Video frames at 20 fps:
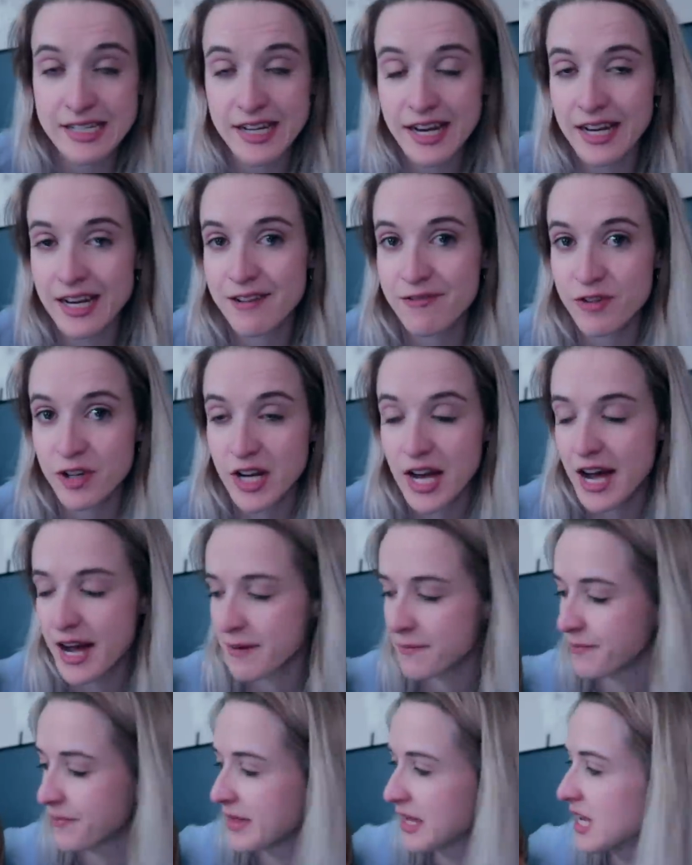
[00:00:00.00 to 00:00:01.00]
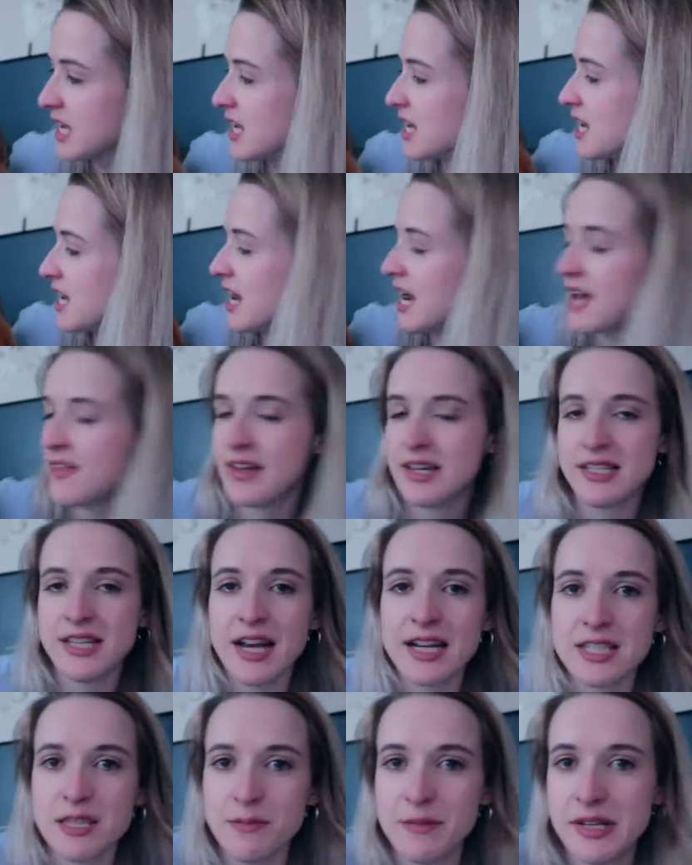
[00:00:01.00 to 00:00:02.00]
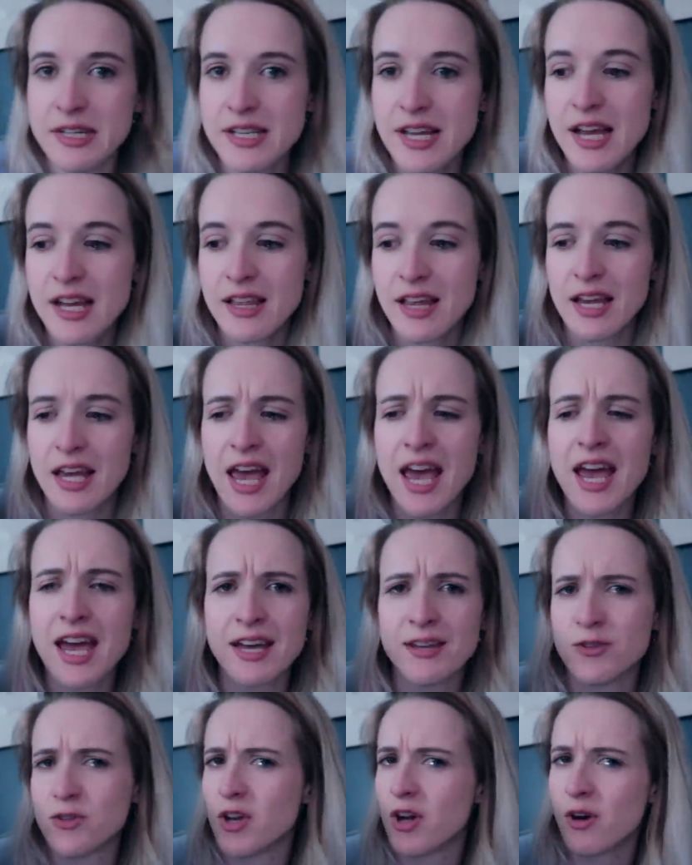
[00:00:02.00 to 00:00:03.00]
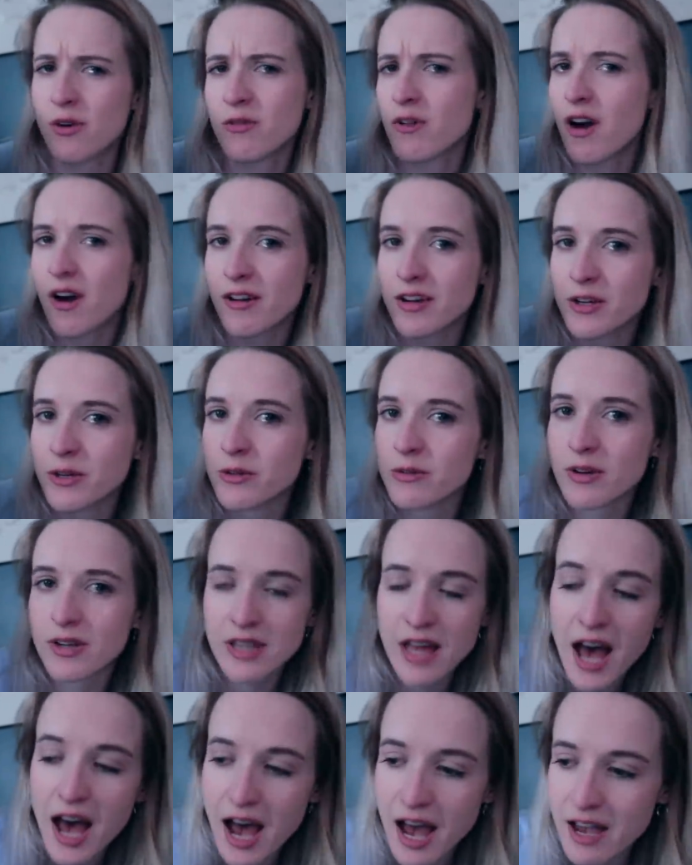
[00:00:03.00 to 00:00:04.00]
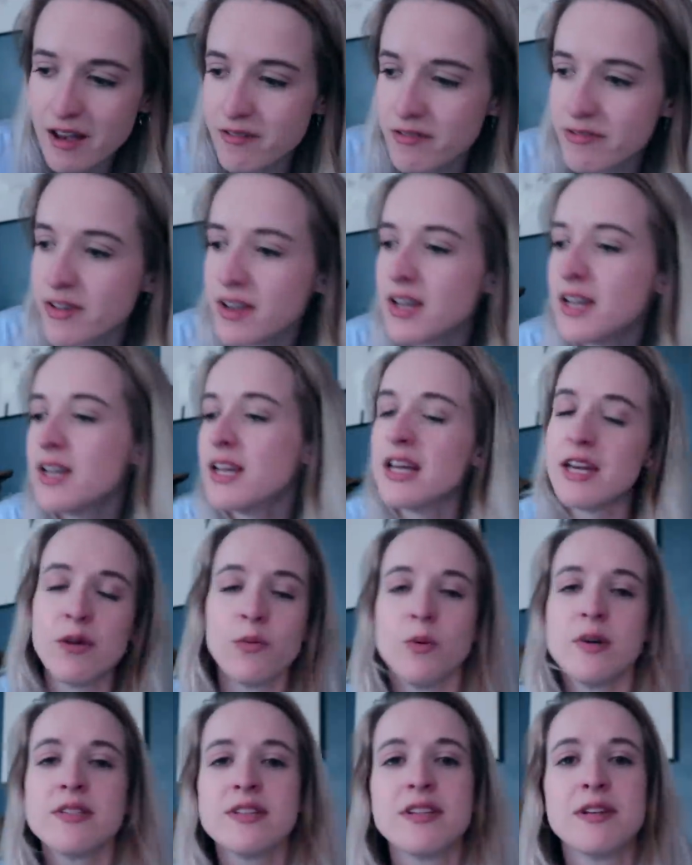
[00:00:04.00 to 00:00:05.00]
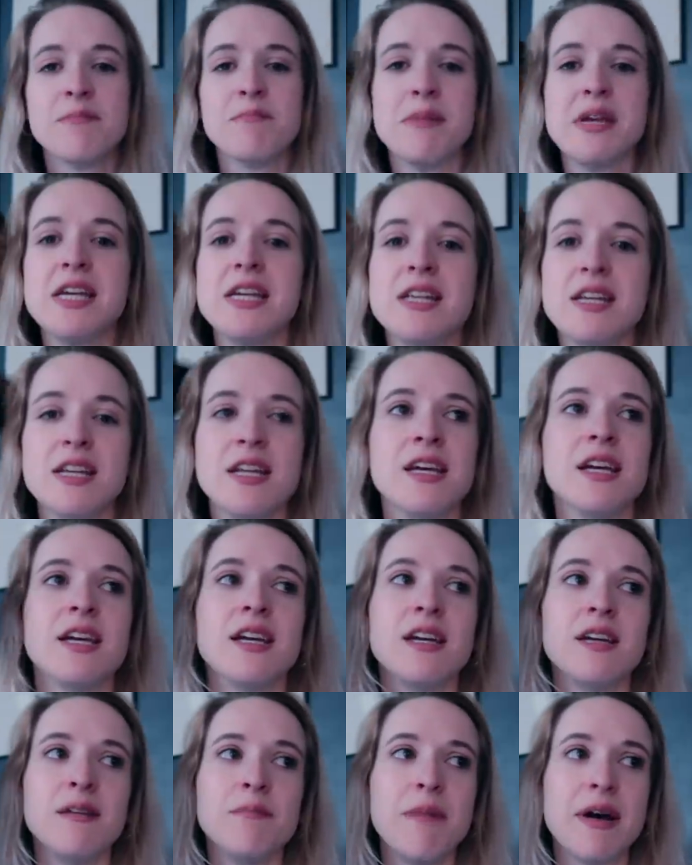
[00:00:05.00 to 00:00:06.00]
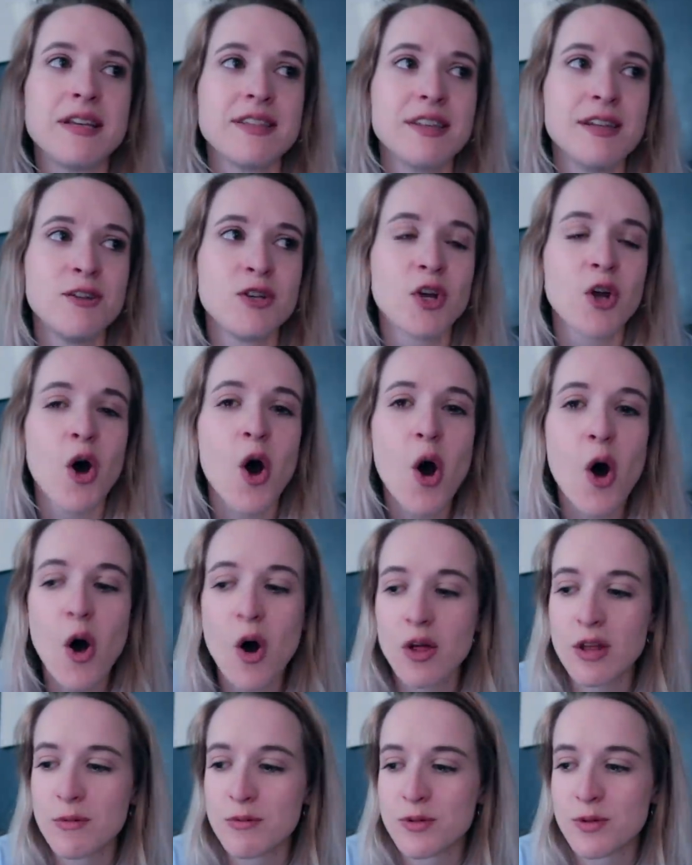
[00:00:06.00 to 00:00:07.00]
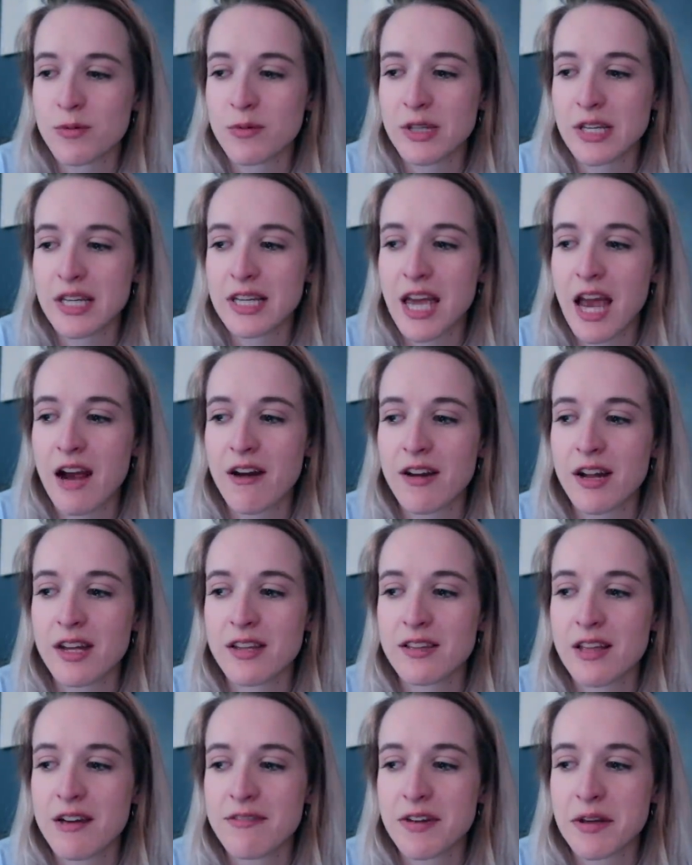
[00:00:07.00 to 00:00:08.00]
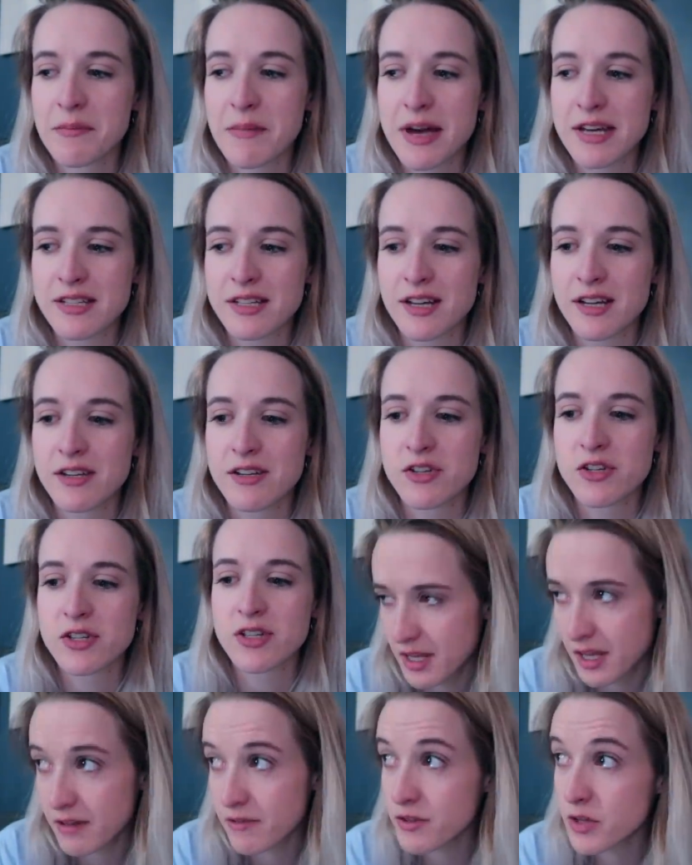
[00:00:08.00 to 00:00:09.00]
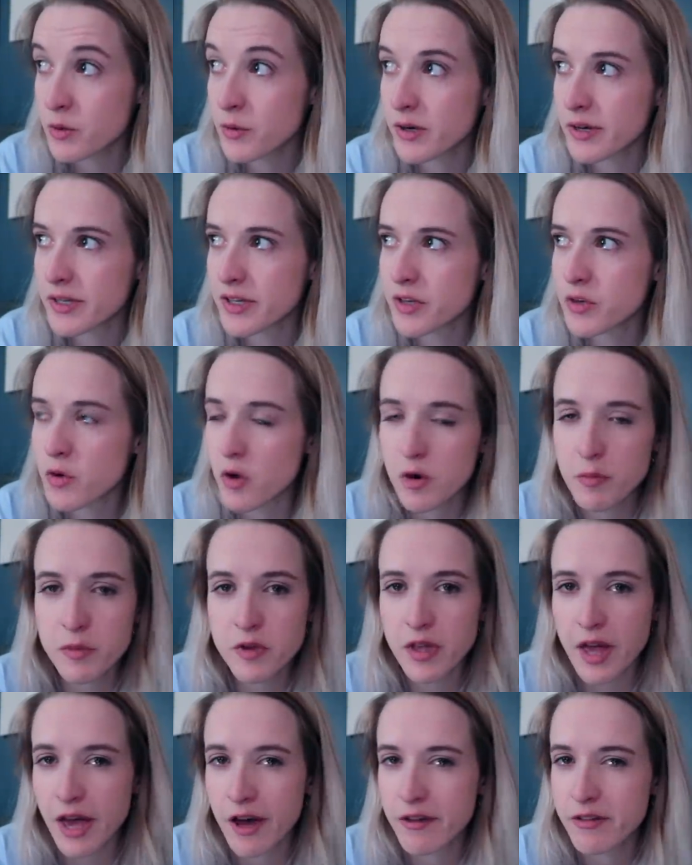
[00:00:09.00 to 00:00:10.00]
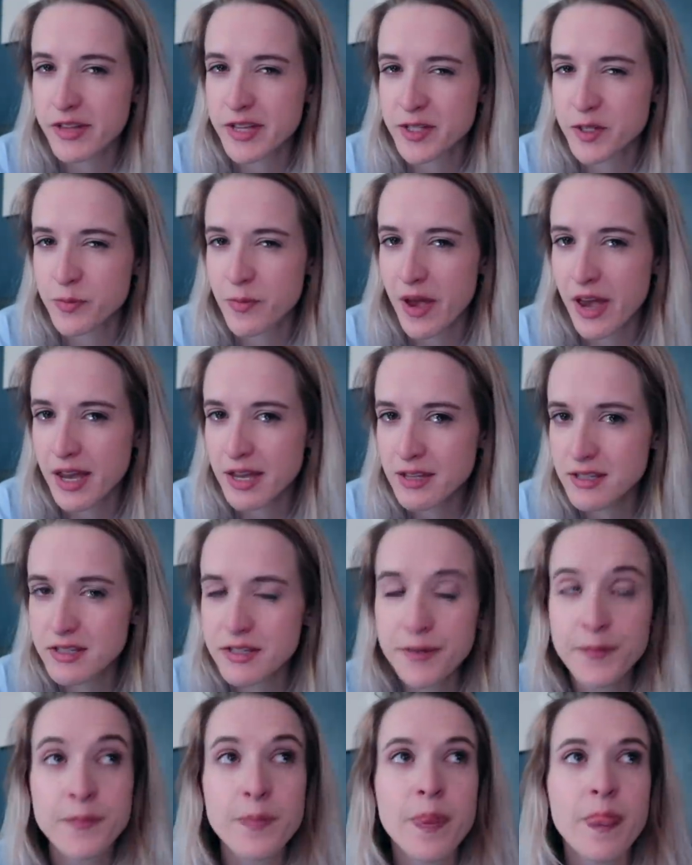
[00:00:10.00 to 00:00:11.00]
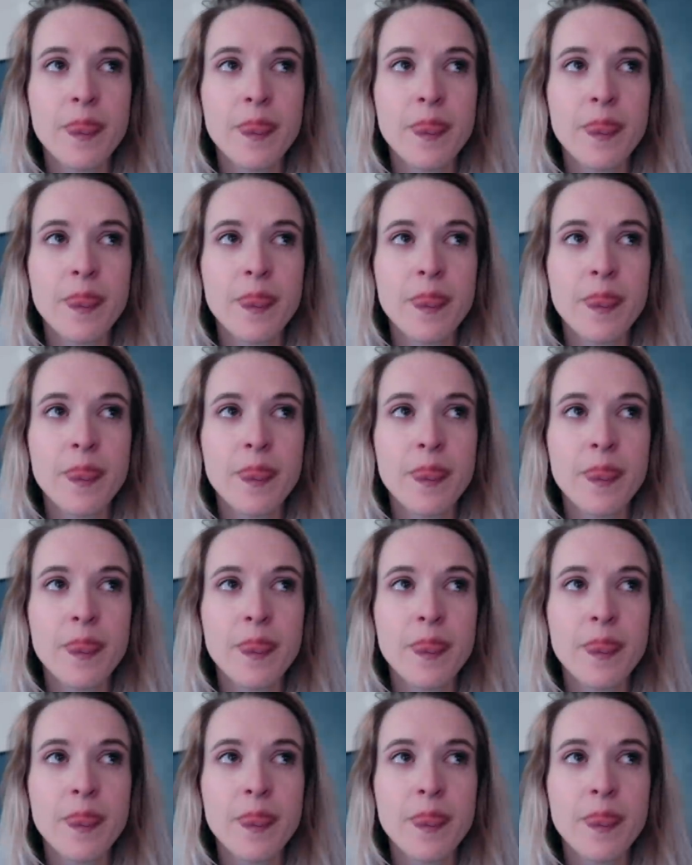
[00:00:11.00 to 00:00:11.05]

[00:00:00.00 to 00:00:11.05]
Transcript: day and I forgot. And they texted me today like, hey, so are you alive? It wasn't a mean message at all. It was a really caring, loving message. If you were in a normal, healthy space,